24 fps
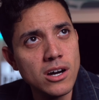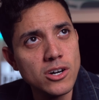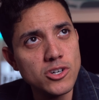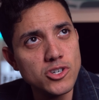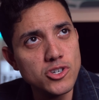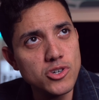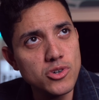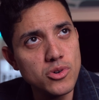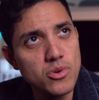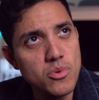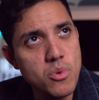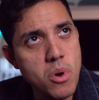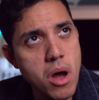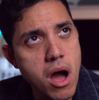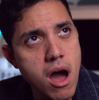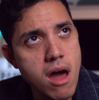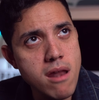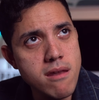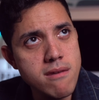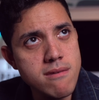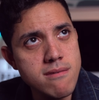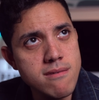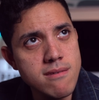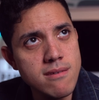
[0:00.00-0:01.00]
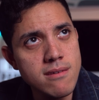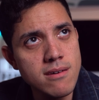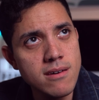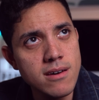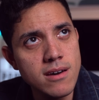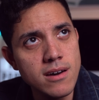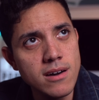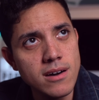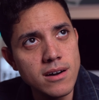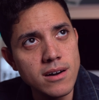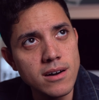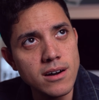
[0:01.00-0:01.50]
to run
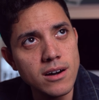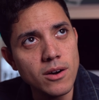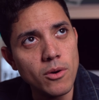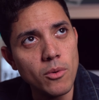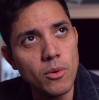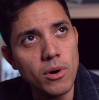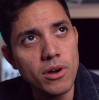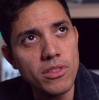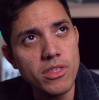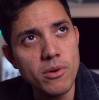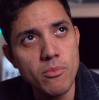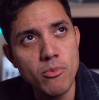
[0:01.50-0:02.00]
where the